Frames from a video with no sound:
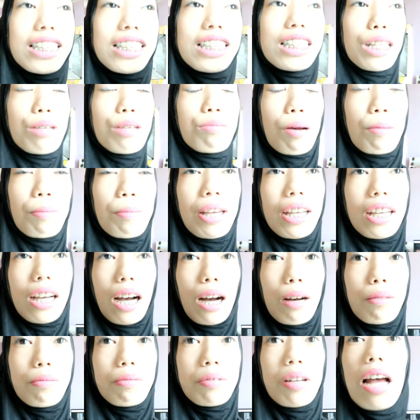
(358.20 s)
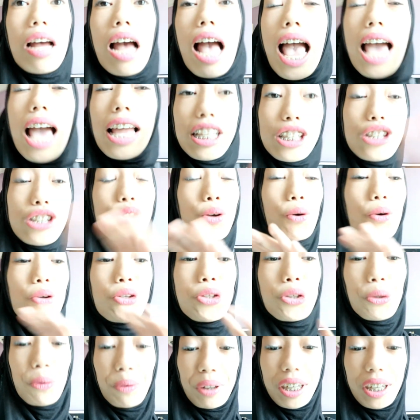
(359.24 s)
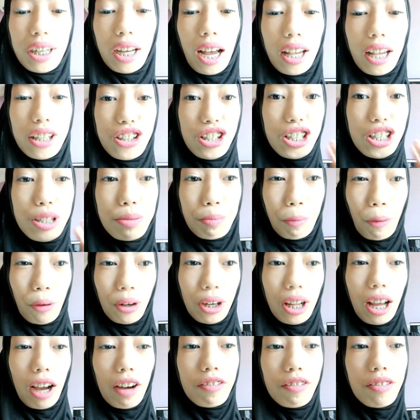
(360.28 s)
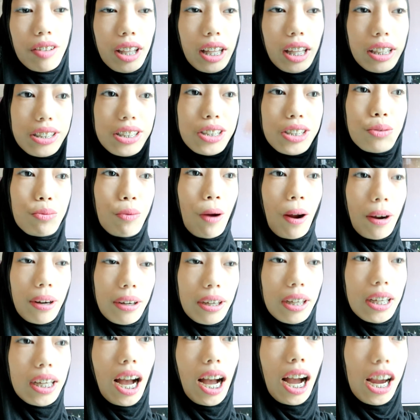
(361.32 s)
just did my makeup, and it's so surreal, guys. This morning I feel like just wearing